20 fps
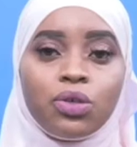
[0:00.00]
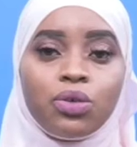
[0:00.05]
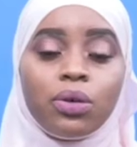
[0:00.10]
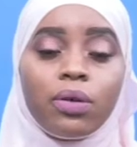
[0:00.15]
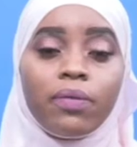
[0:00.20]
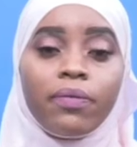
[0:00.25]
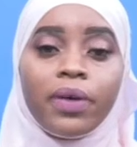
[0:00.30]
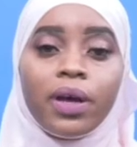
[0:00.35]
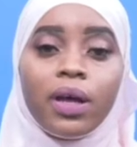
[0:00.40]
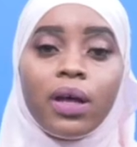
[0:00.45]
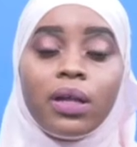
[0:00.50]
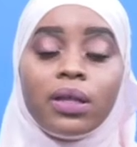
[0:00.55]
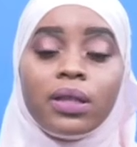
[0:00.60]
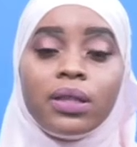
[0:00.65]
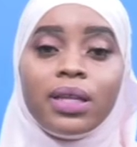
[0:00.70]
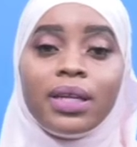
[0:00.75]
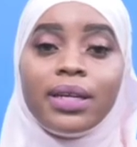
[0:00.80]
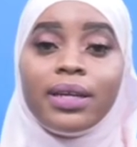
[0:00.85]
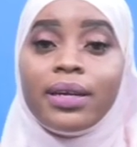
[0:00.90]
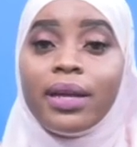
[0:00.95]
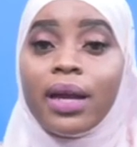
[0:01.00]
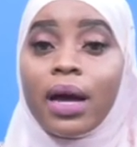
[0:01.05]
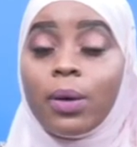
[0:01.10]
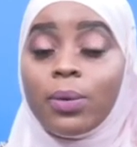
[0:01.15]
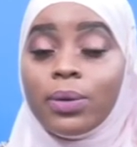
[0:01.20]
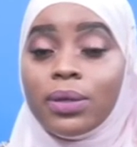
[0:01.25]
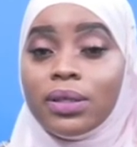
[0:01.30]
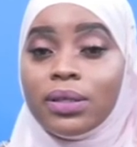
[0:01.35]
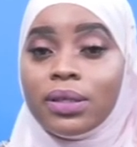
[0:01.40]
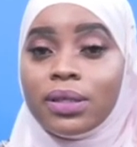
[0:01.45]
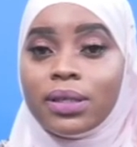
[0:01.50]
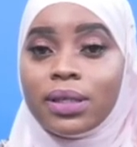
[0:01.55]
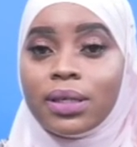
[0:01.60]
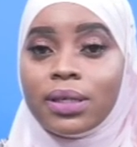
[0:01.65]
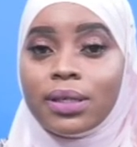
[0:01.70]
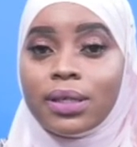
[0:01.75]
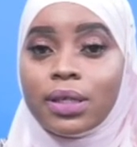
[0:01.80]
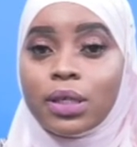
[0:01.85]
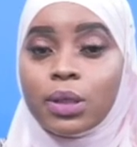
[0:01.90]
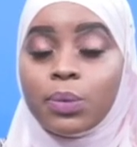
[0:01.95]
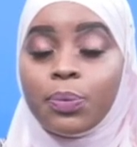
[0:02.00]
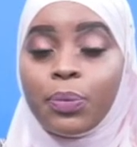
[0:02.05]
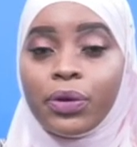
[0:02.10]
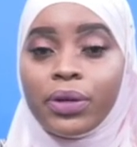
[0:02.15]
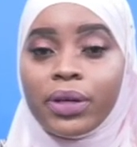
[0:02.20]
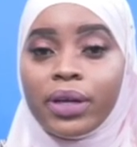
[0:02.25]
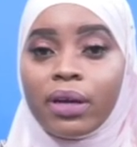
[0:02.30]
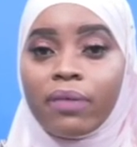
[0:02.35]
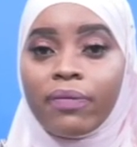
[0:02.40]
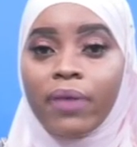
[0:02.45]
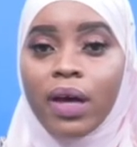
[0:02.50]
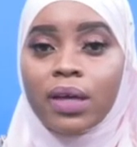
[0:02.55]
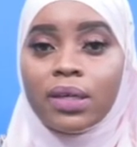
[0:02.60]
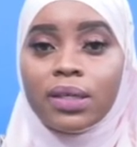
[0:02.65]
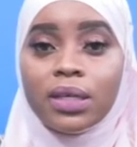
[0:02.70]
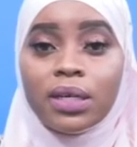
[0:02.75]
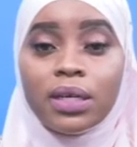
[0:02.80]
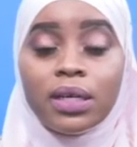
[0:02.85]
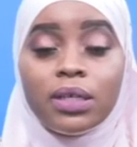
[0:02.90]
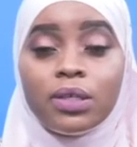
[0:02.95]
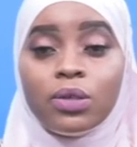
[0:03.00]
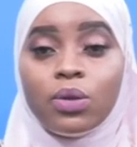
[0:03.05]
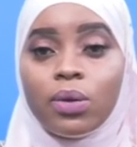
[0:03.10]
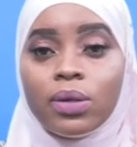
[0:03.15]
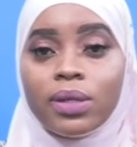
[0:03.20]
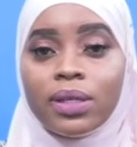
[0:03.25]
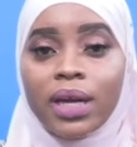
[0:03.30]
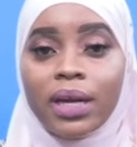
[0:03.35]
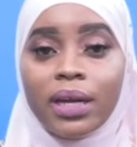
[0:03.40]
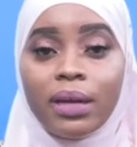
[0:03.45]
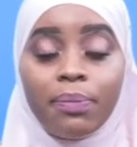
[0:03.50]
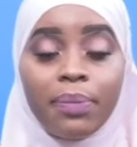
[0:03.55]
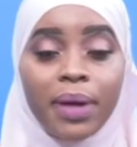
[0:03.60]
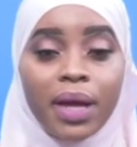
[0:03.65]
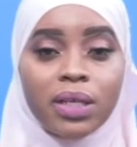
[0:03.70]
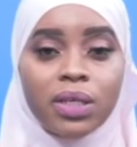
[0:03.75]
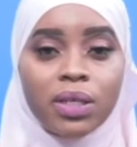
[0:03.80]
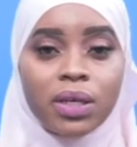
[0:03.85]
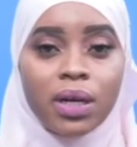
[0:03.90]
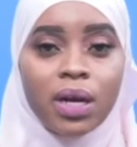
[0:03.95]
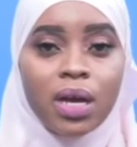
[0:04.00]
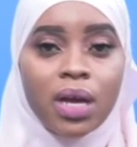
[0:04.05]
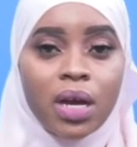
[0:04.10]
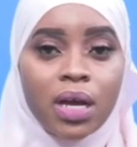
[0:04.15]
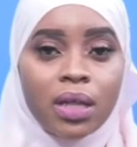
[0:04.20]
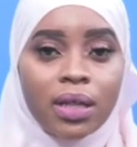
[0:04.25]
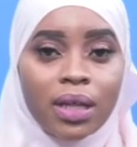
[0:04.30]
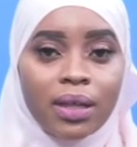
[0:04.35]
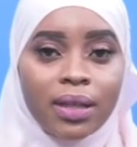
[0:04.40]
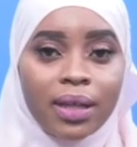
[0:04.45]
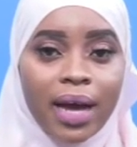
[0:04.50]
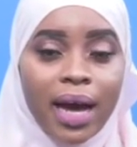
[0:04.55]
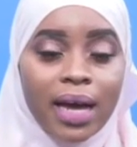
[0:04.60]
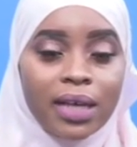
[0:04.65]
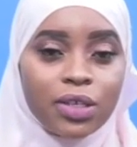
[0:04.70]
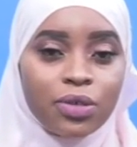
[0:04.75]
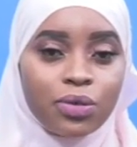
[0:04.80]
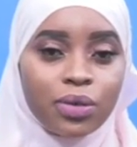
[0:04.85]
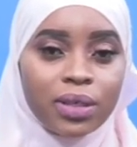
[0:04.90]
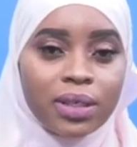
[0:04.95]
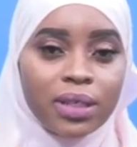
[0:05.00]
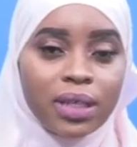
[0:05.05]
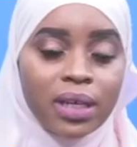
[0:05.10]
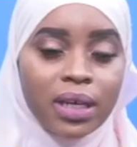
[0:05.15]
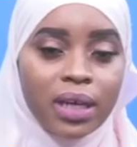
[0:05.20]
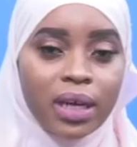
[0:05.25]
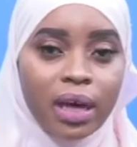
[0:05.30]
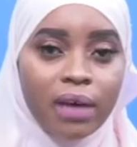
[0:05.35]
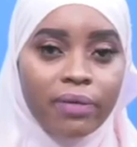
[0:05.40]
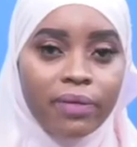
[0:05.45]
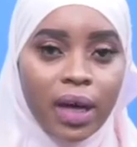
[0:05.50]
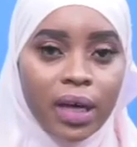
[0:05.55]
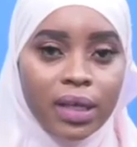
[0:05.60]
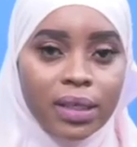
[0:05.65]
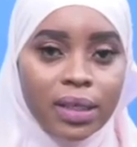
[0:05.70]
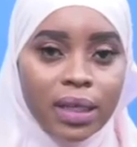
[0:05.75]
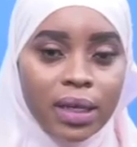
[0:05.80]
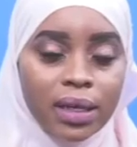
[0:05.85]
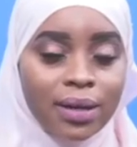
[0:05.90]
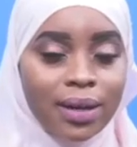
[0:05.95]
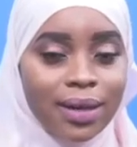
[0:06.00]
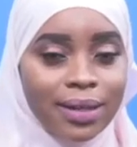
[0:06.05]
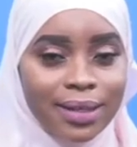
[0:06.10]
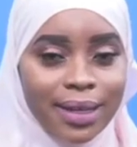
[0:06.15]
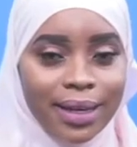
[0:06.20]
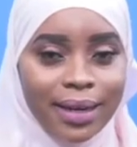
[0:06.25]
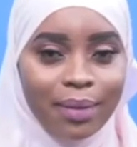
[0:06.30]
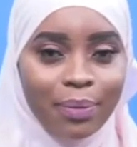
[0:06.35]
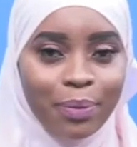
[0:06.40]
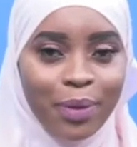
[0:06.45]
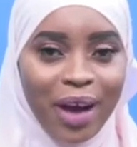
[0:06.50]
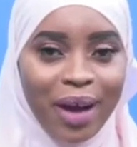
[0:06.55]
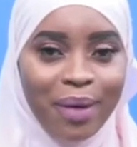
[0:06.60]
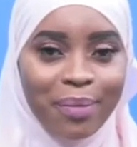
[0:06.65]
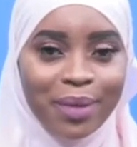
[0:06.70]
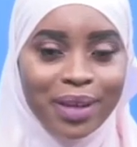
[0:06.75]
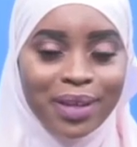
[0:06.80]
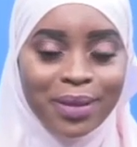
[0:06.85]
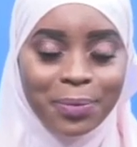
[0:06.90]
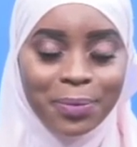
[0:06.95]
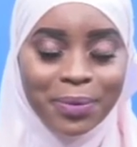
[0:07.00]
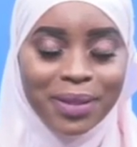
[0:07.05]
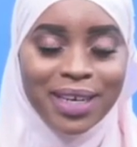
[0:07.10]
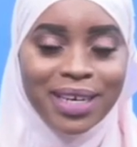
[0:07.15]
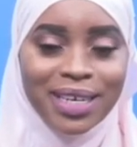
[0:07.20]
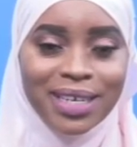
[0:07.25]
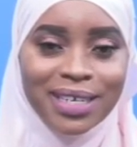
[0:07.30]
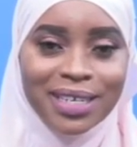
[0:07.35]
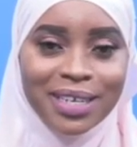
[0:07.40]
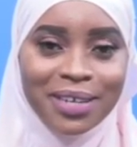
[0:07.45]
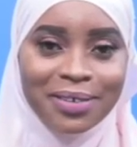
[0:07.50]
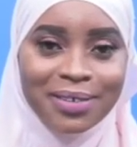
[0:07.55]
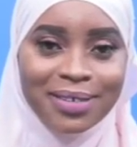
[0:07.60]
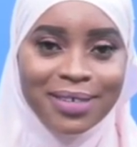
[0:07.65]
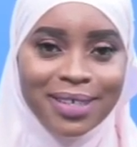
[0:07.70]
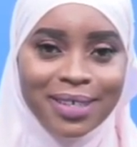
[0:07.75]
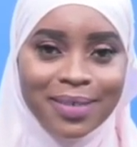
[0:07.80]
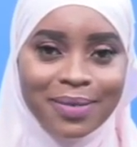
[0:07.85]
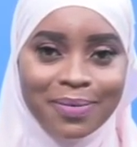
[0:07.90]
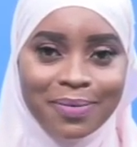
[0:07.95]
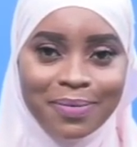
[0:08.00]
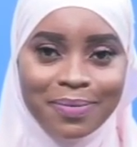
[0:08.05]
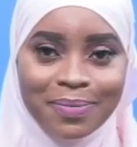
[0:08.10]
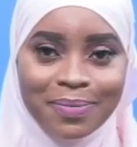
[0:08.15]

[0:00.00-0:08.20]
Ministry of Health that now insists Sputnik vaccine is not any better than the AstraZeneca vaccine. Zainab Muhammad with the details.